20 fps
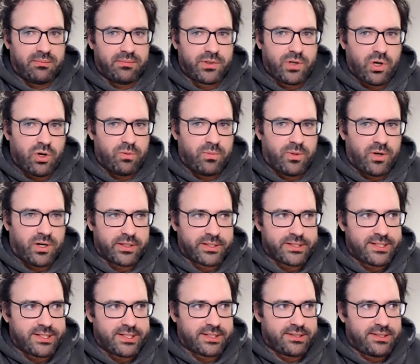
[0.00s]
Cobalt
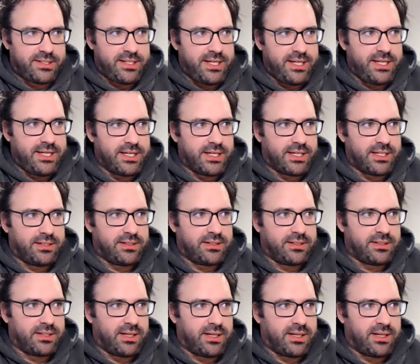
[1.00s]
60 and